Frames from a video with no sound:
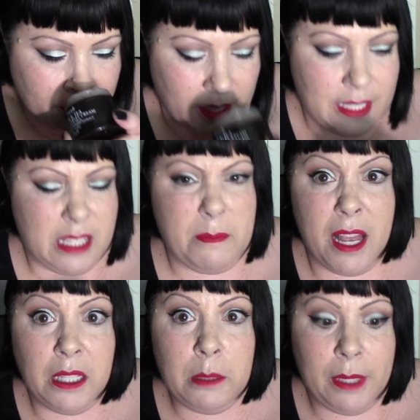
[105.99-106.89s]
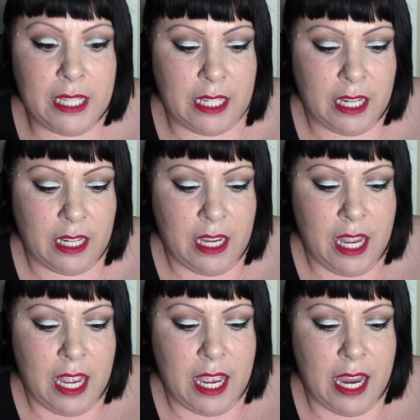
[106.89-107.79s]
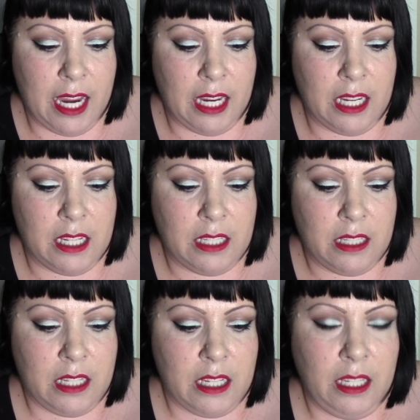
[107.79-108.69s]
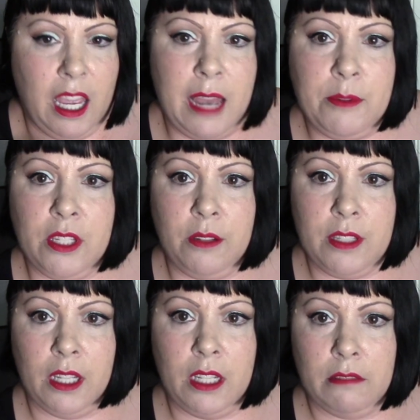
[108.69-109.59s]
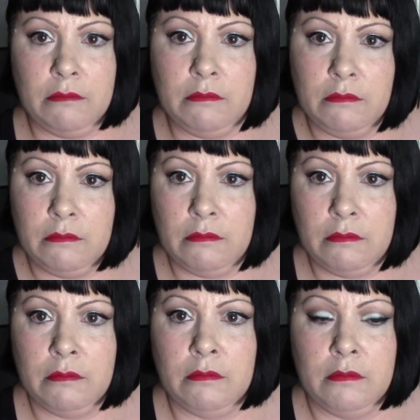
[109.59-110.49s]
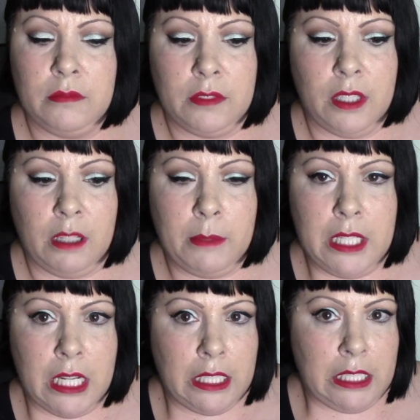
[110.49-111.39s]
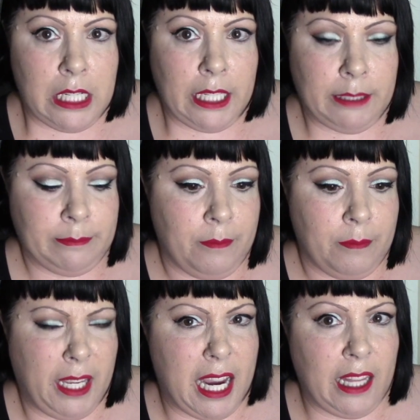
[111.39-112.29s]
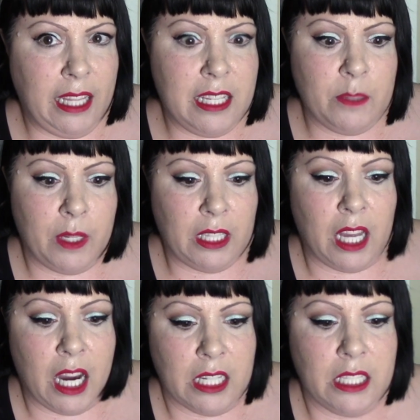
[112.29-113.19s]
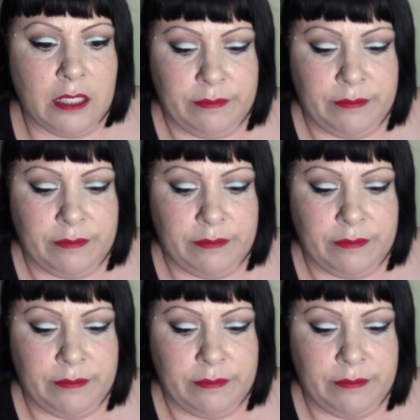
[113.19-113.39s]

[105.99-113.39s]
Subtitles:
It smelled amazing. And yeah, I'm just using it on my décolleté. But yeah, I like this one a lot.